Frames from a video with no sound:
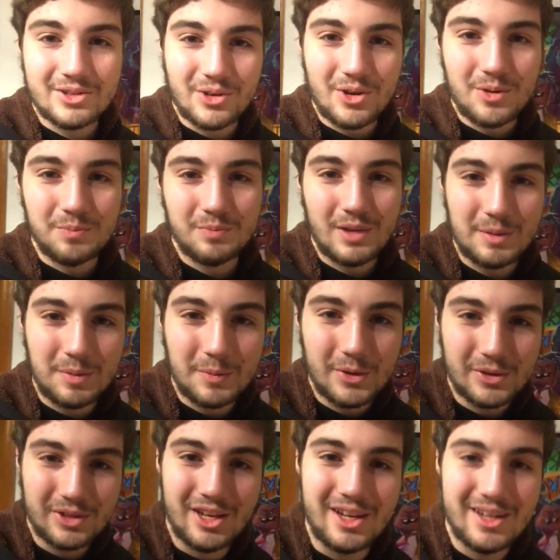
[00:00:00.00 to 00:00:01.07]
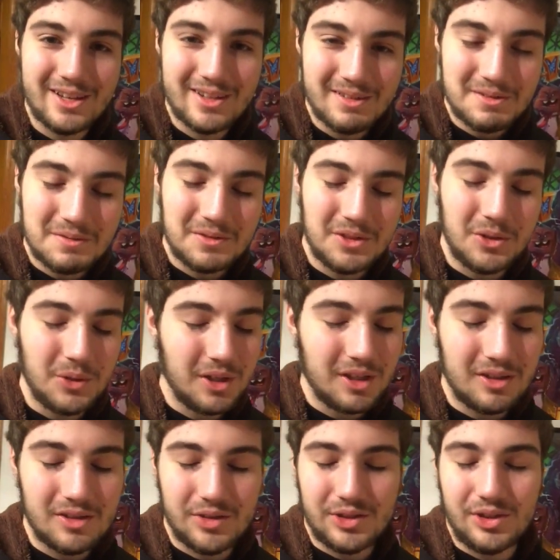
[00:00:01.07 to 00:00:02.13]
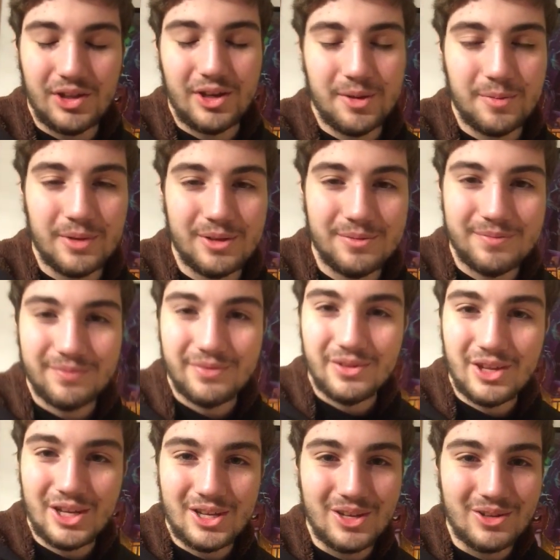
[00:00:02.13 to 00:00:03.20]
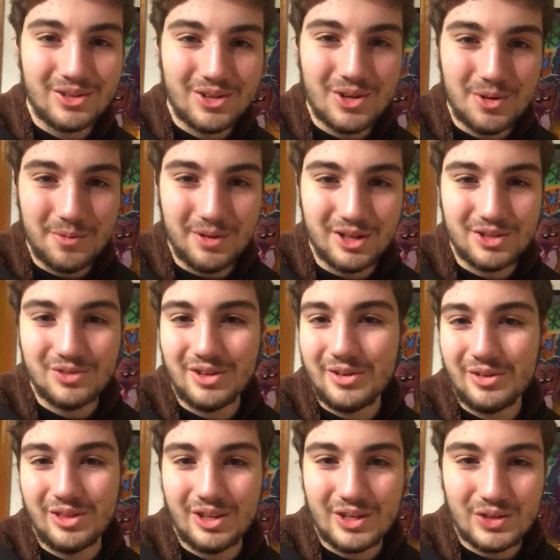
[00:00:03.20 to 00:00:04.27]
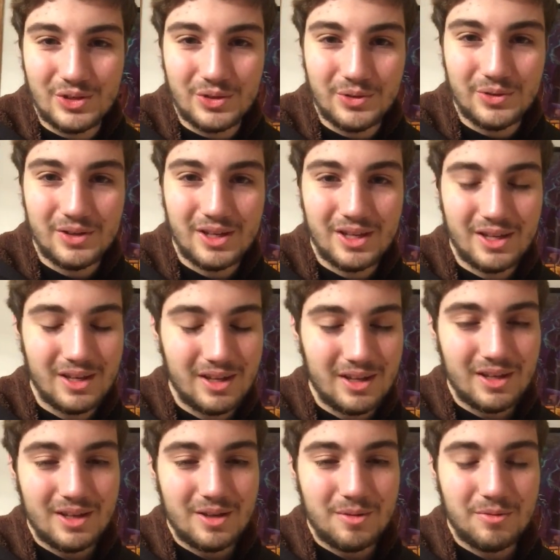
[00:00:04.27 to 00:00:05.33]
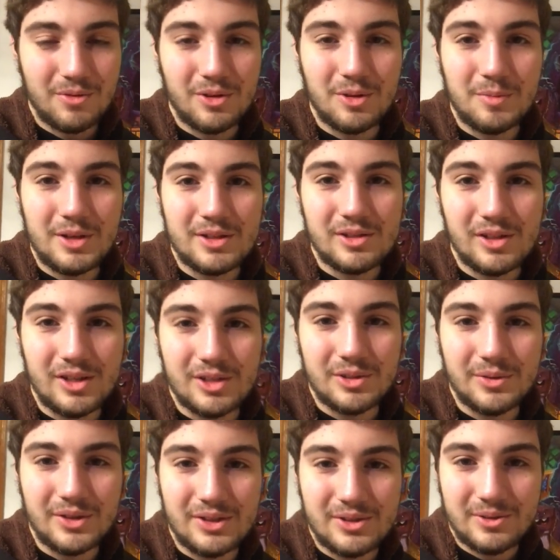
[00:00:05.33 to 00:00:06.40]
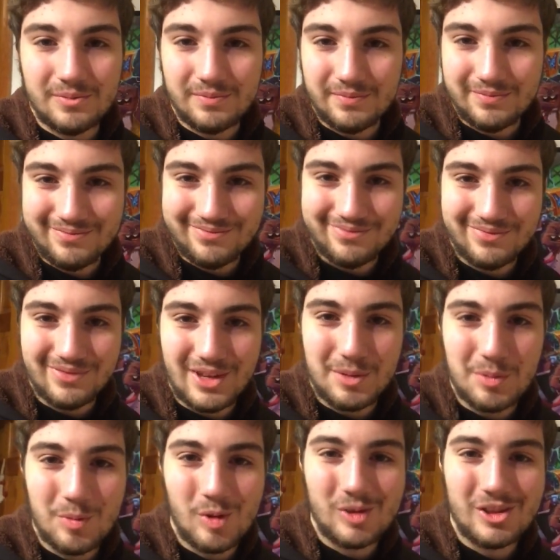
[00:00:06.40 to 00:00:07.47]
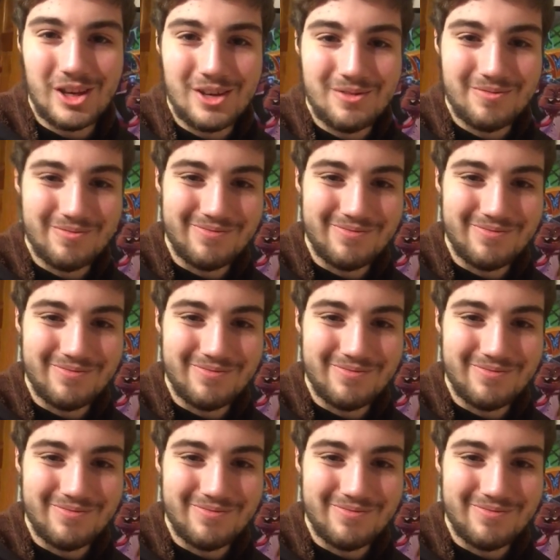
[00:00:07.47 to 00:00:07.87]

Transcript: Drew, happy birthday. I know you get this a lot, but thank you so much for everything you do. It really means a lot to us. Happy birthday.